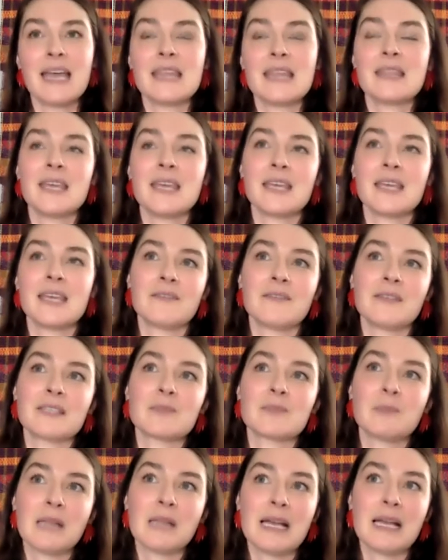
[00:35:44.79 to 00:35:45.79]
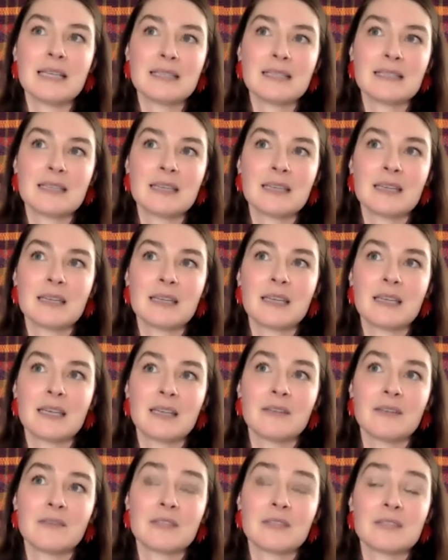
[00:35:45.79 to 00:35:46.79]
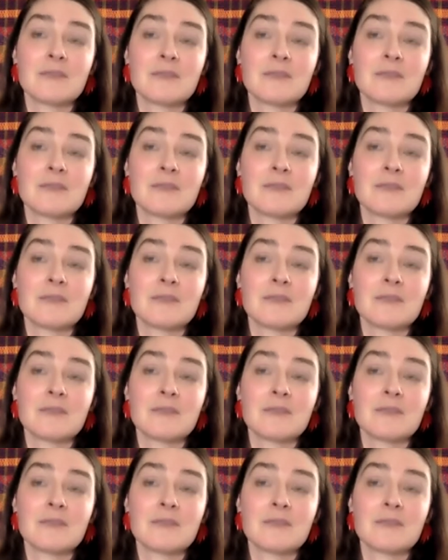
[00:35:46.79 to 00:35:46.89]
And then if it's plastic, if it's